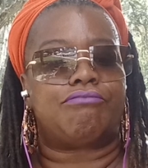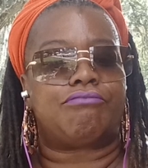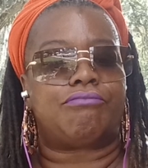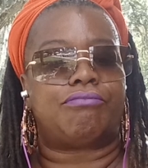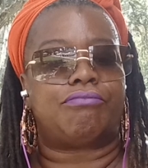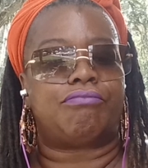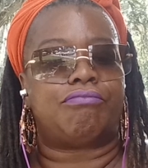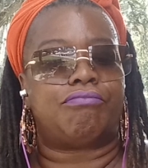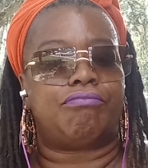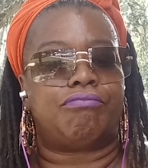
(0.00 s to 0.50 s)

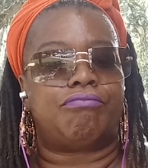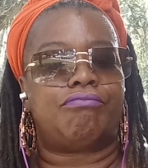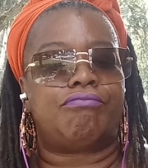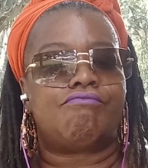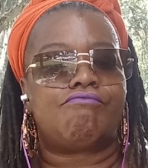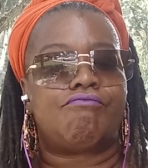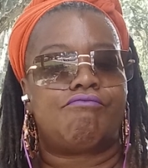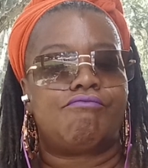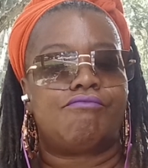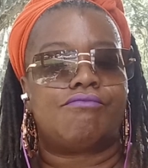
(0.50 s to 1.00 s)
Mm-hmm.
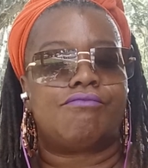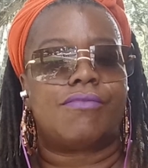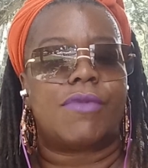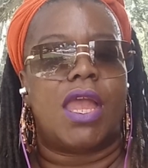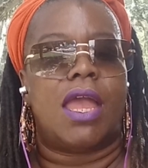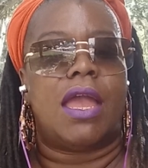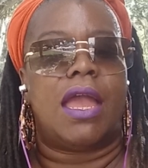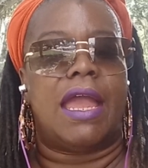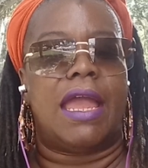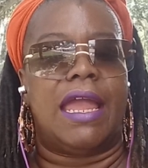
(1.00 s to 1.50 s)

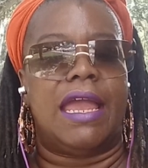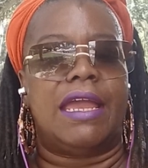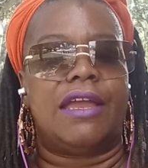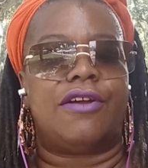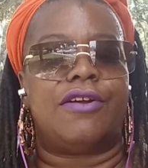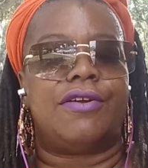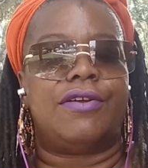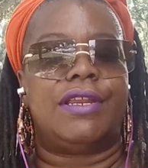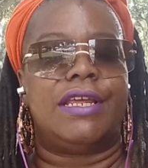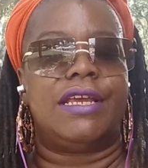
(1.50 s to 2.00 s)

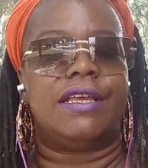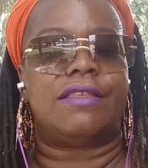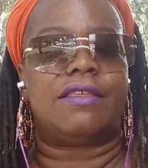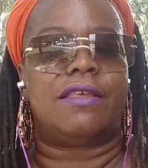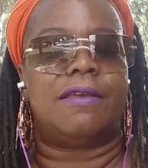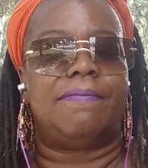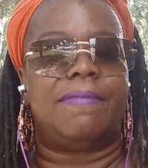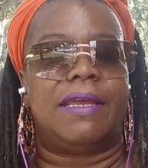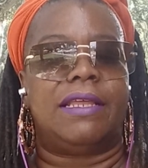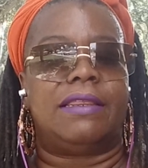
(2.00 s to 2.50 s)
Anger needs
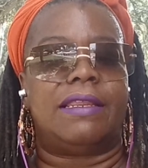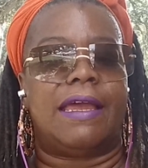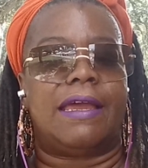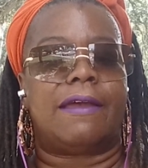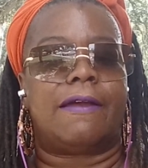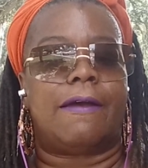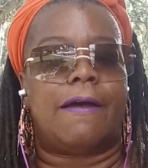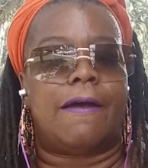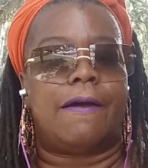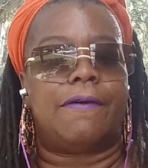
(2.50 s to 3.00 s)
to be
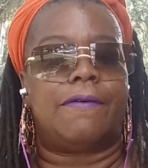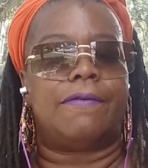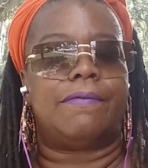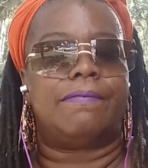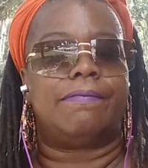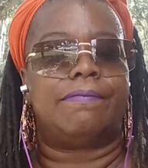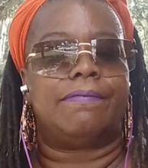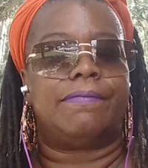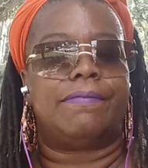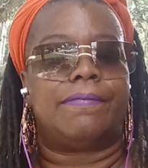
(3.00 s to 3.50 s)
let go,
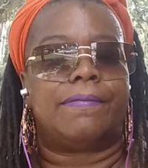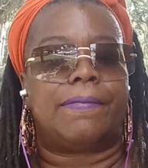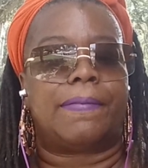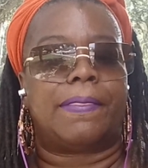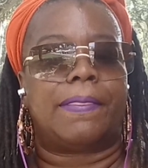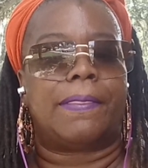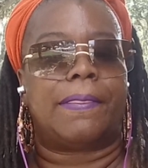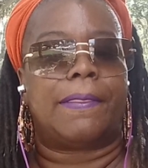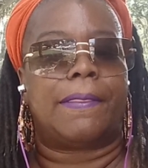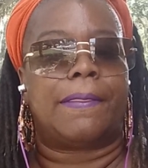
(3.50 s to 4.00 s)

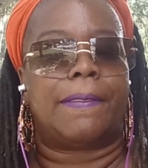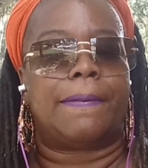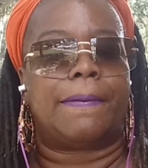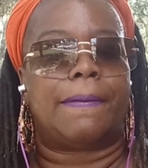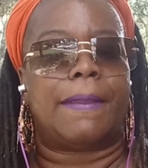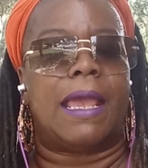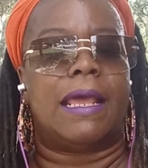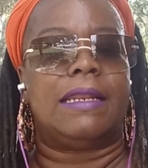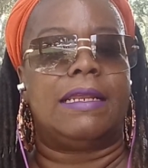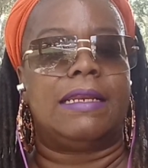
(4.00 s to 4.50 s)

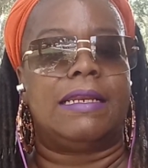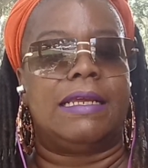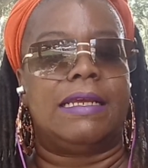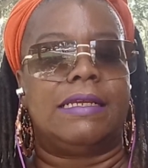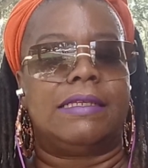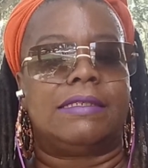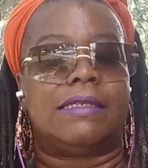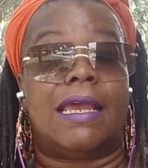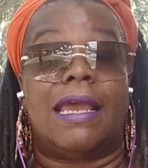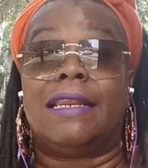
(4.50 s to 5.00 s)
and it
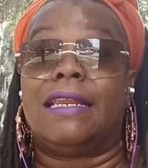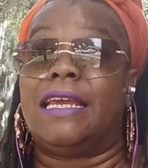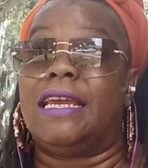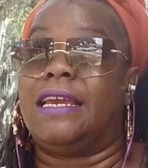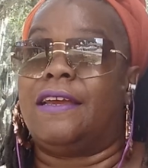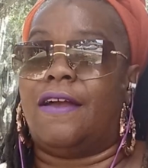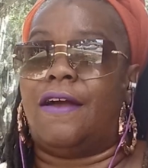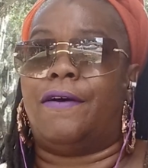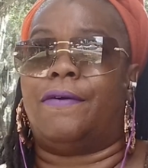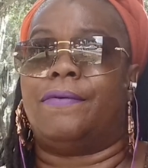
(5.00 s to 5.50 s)
needs an
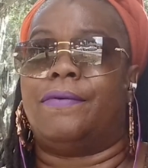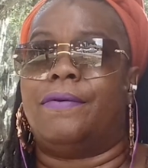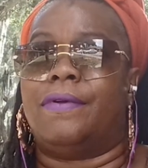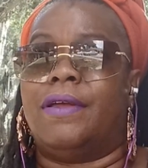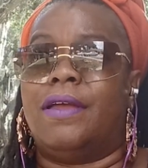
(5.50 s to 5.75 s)
ego.